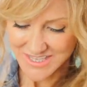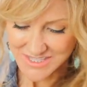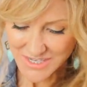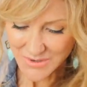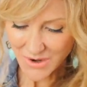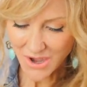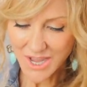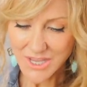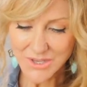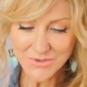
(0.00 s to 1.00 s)
So
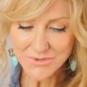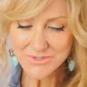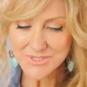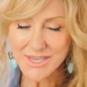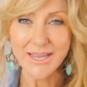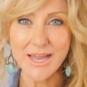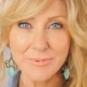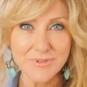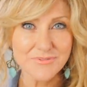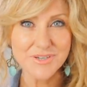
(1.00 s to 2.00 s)
I use a
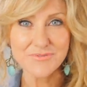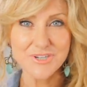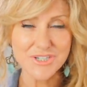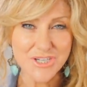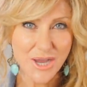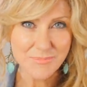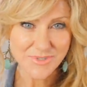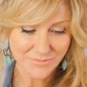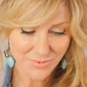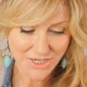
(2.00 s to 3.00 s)
couple of different
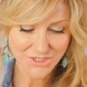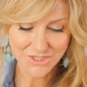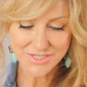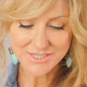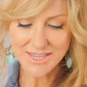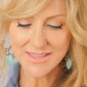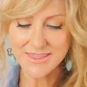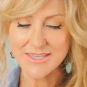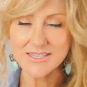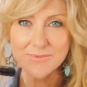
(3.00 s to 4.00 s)
types of brushes.
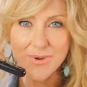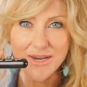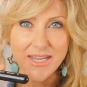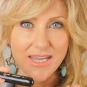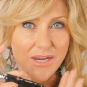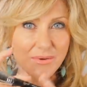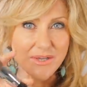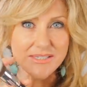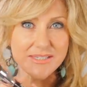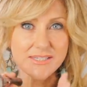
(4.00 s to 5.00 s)
This one here
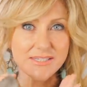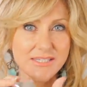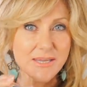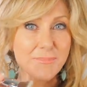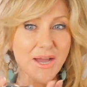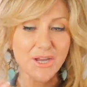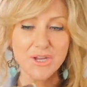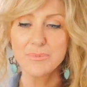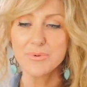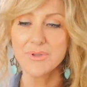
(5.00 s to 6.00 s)
is the Sigma
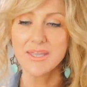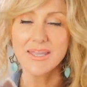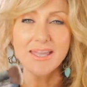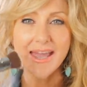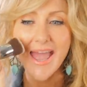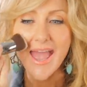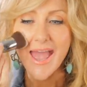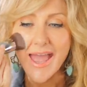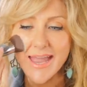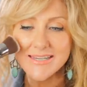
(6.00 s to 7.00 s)
Kabuki,
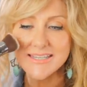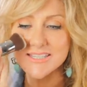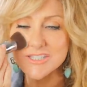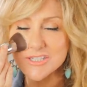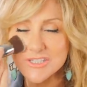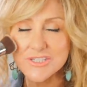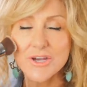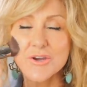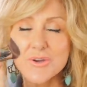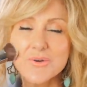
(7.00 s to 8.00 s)
and it's
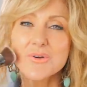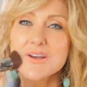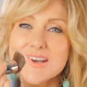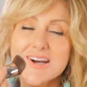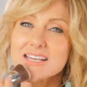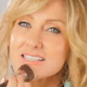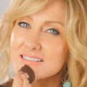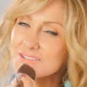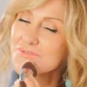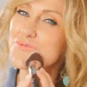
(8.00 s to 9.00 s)
so
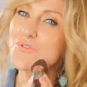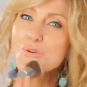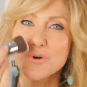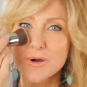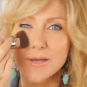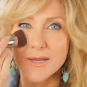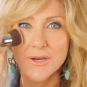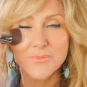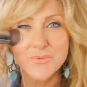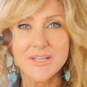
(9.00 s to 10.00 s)
nice for
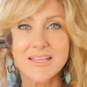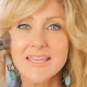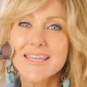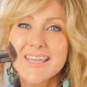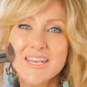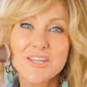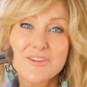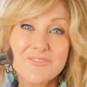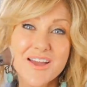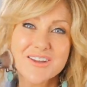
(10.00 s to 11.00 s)
really getting
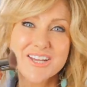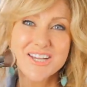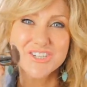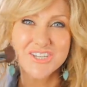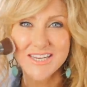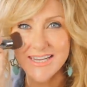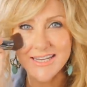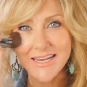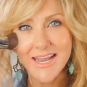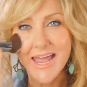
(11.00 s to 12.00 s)
your foundation
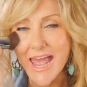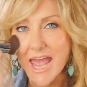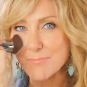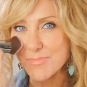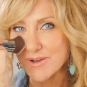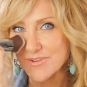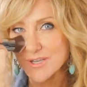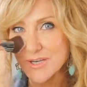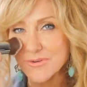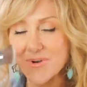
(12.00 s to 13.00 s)
in and
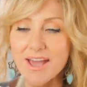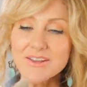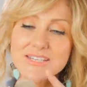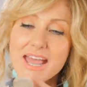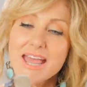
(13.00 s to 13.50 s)
buffing it around.